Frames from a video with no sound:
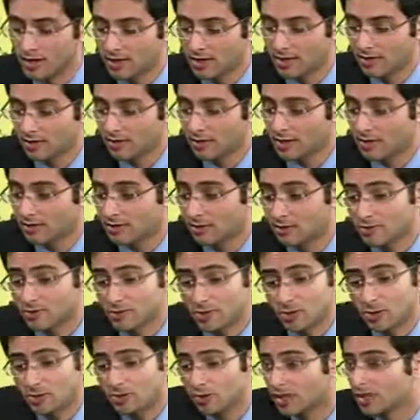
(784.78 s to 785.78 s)
then there's
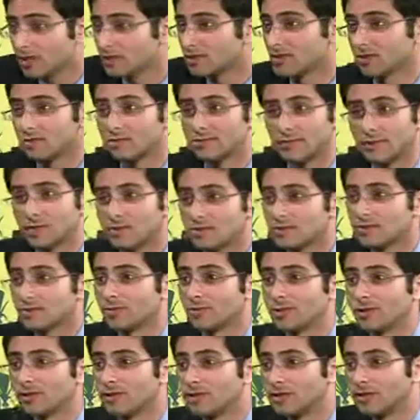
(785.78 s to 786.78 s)
no reason of
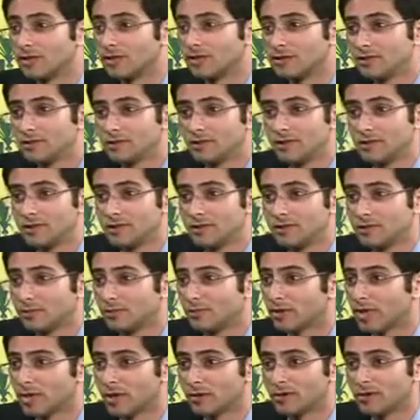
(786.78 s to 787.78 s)
principle to
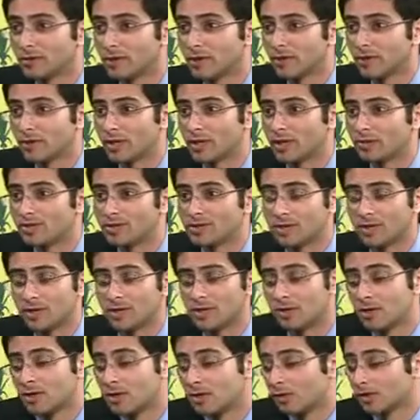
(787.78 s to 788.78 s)
pledge permanence. I
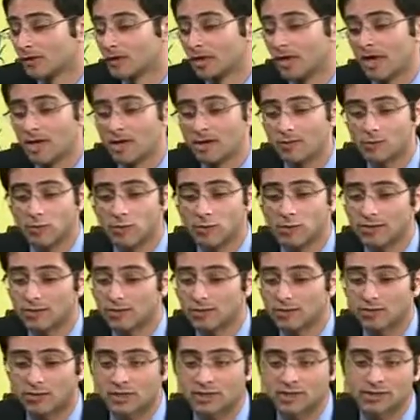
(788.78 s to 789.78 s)
mean, any more
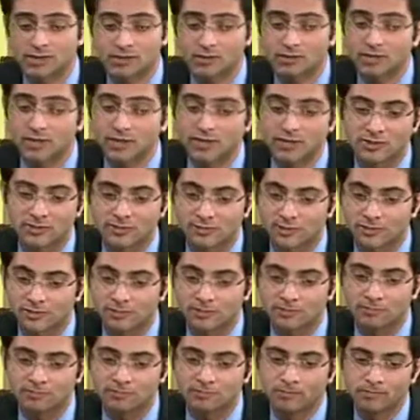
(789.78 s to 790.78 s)
than there is to pledge
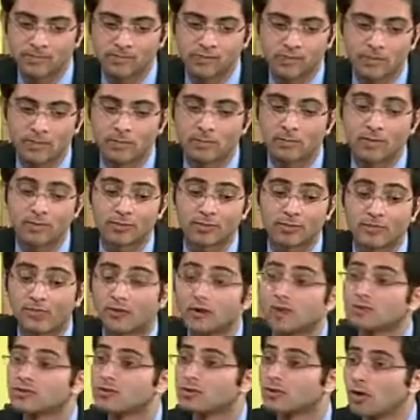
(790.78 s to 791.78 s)
commitment
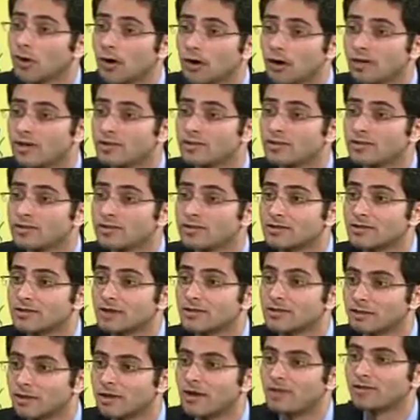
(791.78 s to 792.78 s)
for as long as
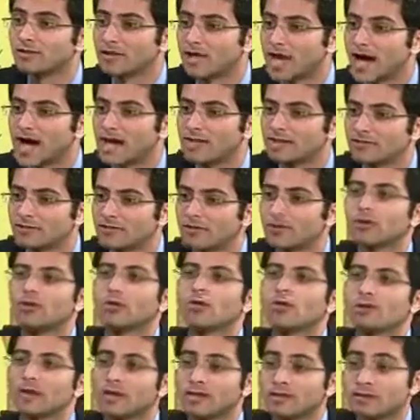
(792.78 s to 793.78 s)
love lasts,
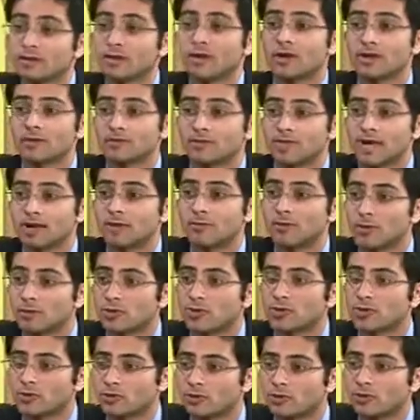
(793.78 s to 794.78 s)
for as long as that
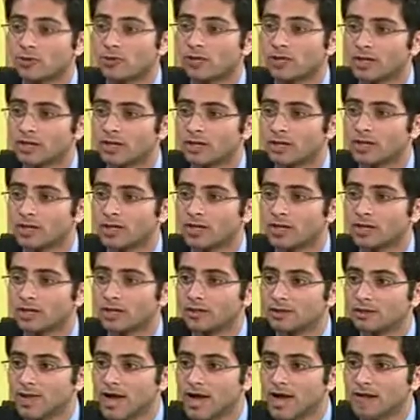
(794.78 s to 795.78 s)
emotional union
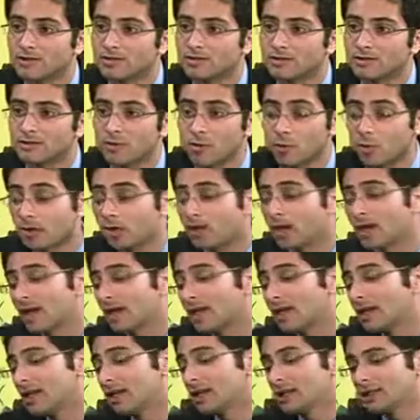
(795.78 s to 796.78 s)
lasts. Or the
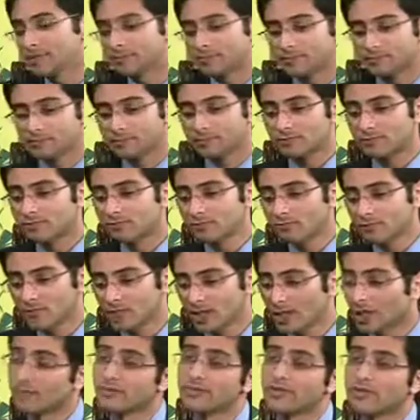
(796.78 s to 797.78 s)
idea
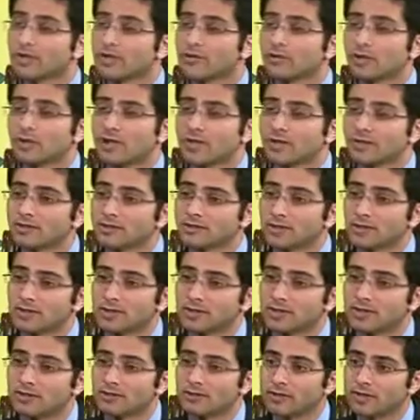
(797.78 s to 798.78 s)
of sexual
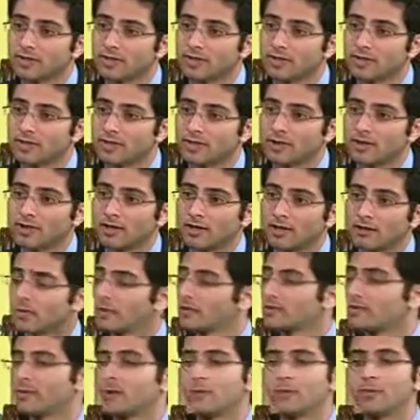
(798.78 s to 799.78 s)
exclusivity.
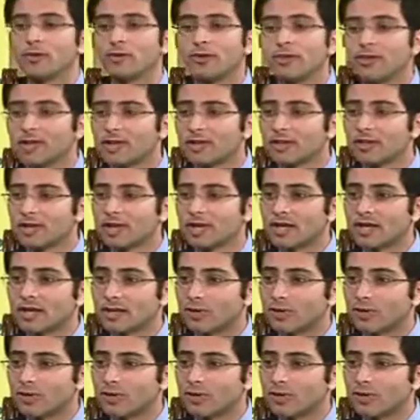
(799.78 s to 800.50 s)
Most people think that in